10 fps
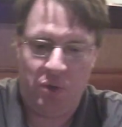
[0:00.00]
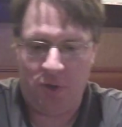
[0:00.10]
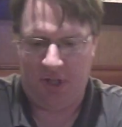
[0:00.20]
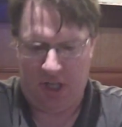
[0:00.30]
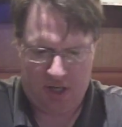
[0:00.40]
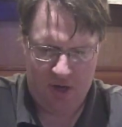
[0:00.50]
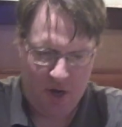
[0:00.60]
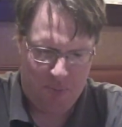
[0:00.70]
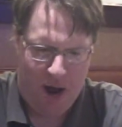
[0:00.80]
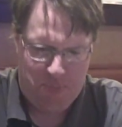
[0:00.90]
doing like,
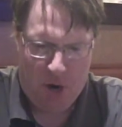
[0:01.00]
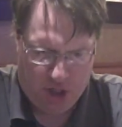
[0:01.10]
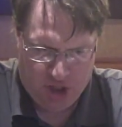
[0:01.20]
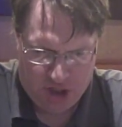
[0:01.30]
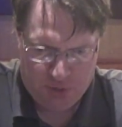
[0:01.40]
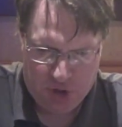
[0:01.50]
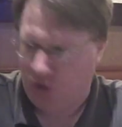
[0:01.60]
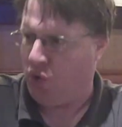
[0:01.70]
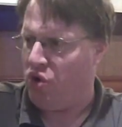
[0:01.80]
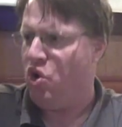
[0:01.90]
my button collection will
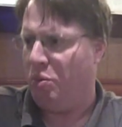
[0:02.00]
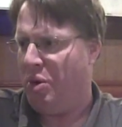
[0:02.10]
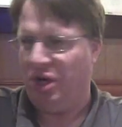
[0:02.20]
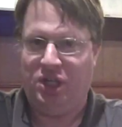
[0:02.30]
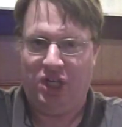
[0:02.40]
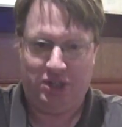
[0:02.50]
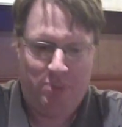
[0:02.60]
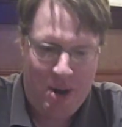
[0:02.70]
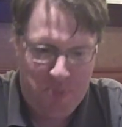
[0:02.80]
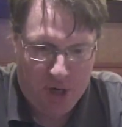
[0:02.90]
destroy your button collection.
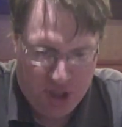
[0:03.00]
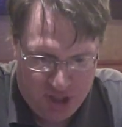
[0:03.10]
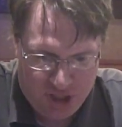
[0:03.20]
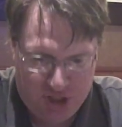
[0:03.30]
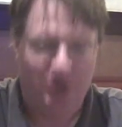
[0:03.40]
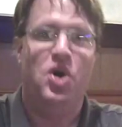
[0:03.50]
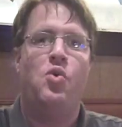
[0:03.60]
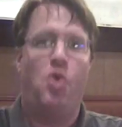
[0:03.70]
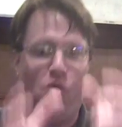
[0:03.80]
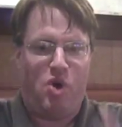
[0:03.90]
My button collection
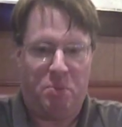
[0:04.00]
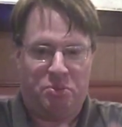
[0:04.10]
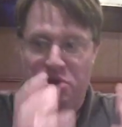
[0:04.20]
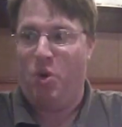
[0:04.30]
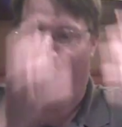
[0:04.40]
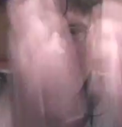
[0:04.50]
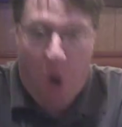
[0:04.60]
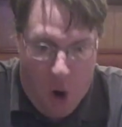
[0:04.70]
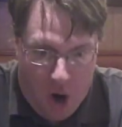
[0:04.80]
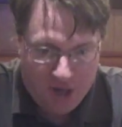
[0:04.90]
will rip you
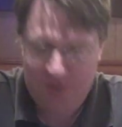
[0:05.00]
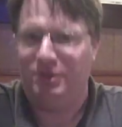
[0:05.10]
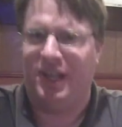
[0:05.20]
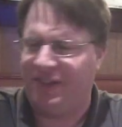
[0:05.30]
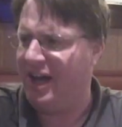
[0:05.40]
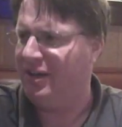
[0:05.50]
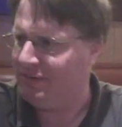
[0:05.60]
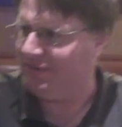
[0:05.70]
apart. You like that?